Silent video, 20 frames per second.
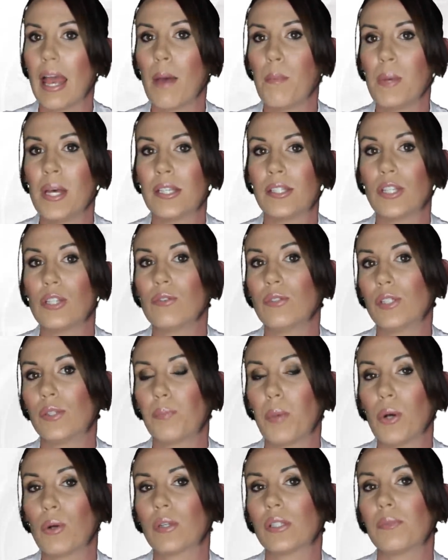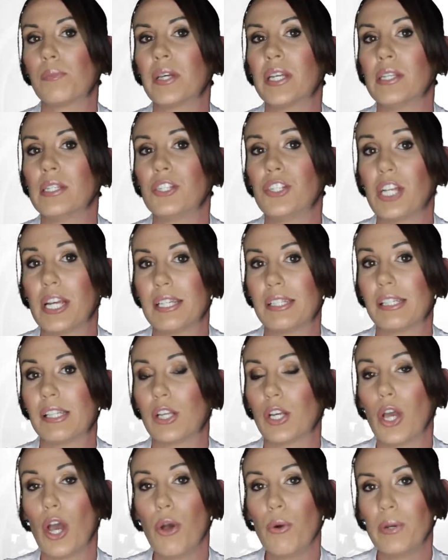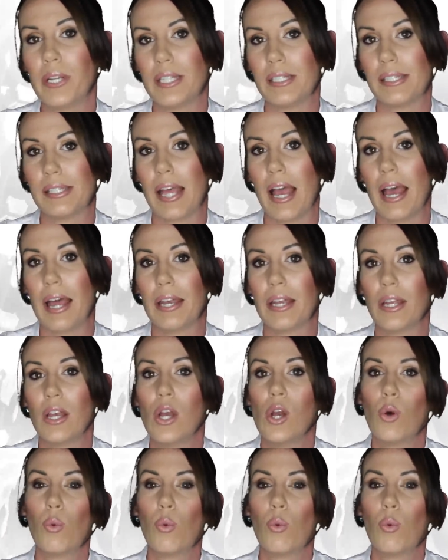MSU spokesman Jason Cody said.